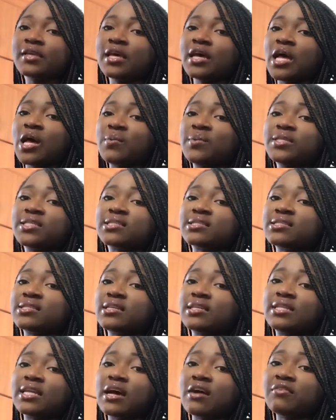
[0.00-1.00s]
I went to
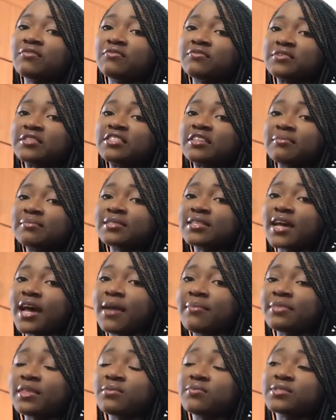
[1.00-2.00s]
sit down for some time.
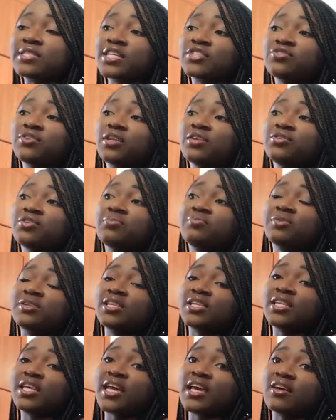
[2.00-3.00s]
There was actually nobody
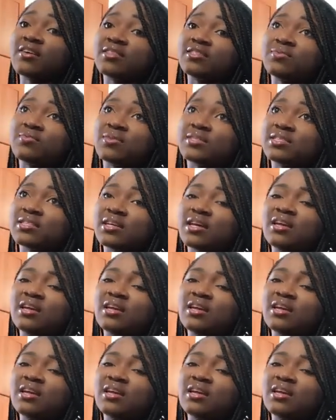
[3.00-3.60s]
there because it was